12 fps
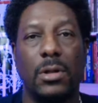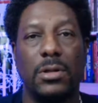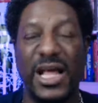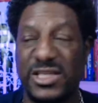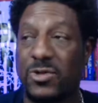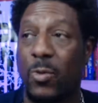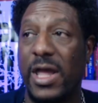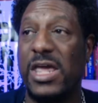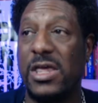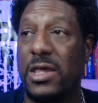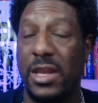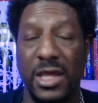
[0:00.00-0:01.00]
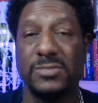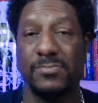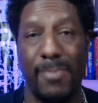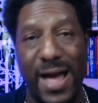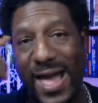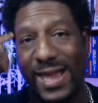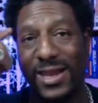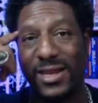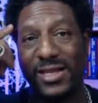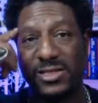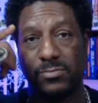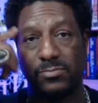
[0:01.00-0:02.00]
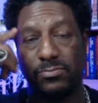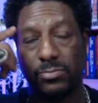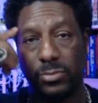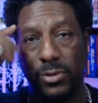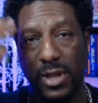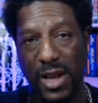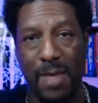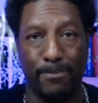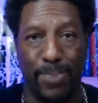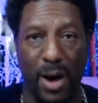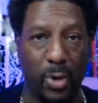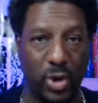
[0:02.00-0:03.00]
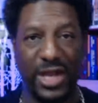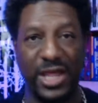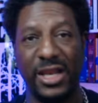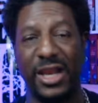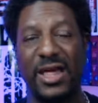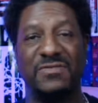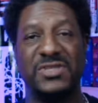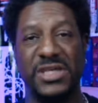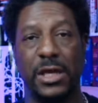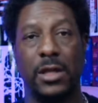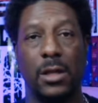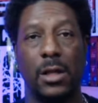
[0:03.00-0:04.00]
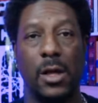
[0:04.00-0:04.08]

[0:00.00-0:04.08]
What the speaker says: That's the way in his mind, in that bubble that he lives in